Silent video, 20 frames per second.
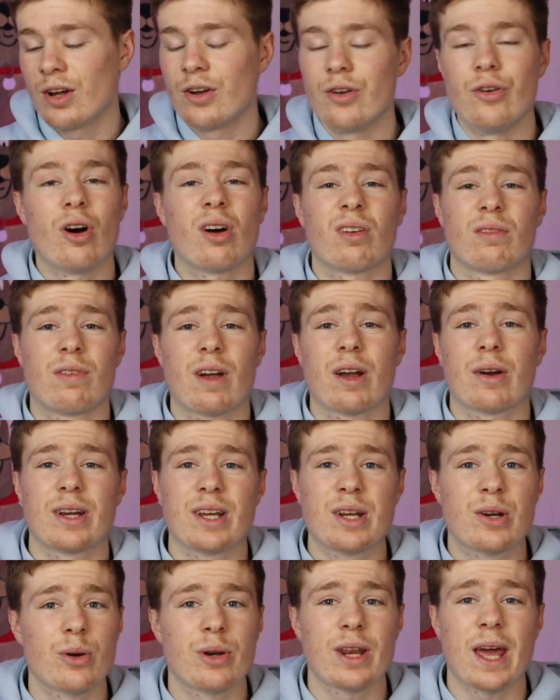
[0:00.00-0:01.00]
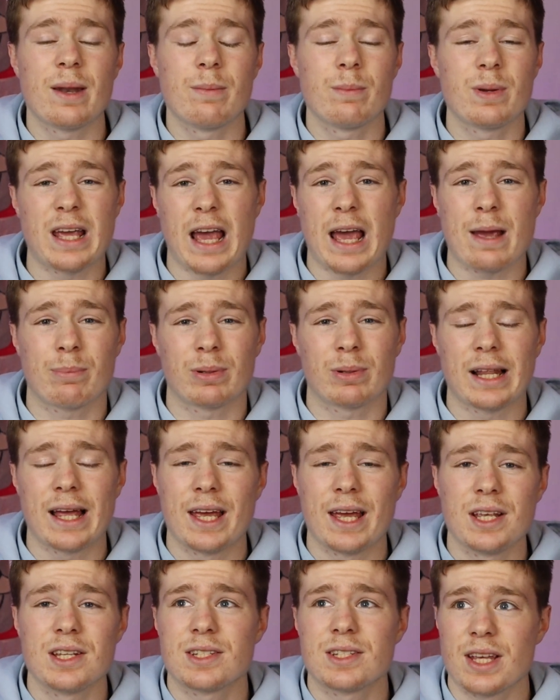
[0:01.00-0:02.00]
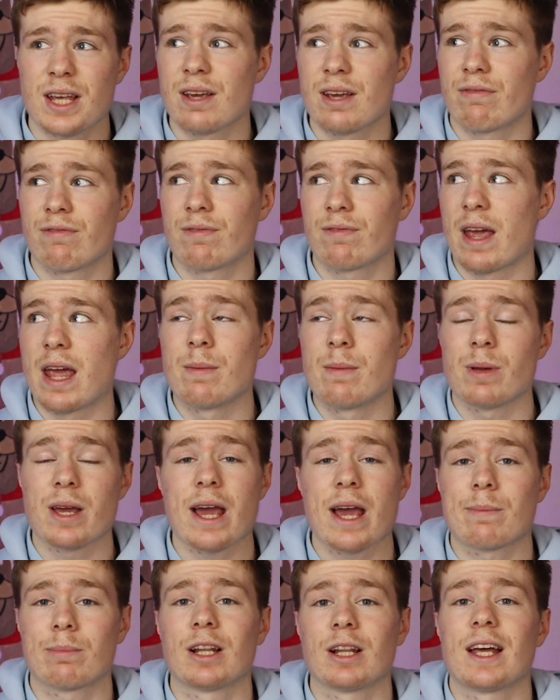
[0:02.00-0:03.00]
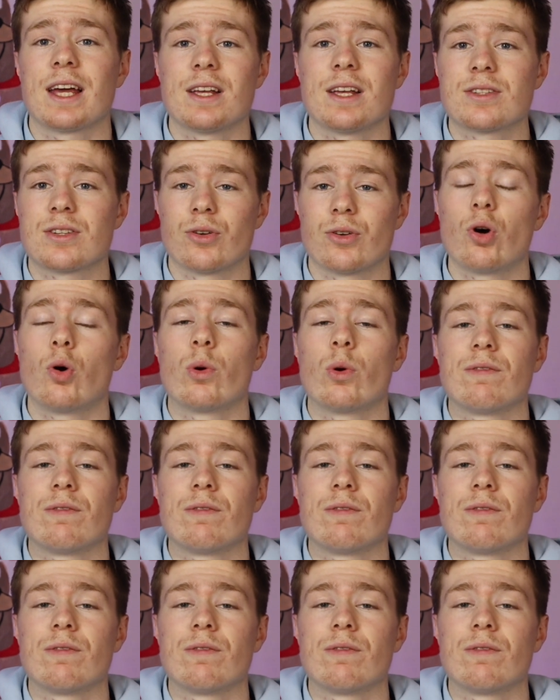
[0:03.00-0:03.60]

not very good NBA players, if NBA players at all.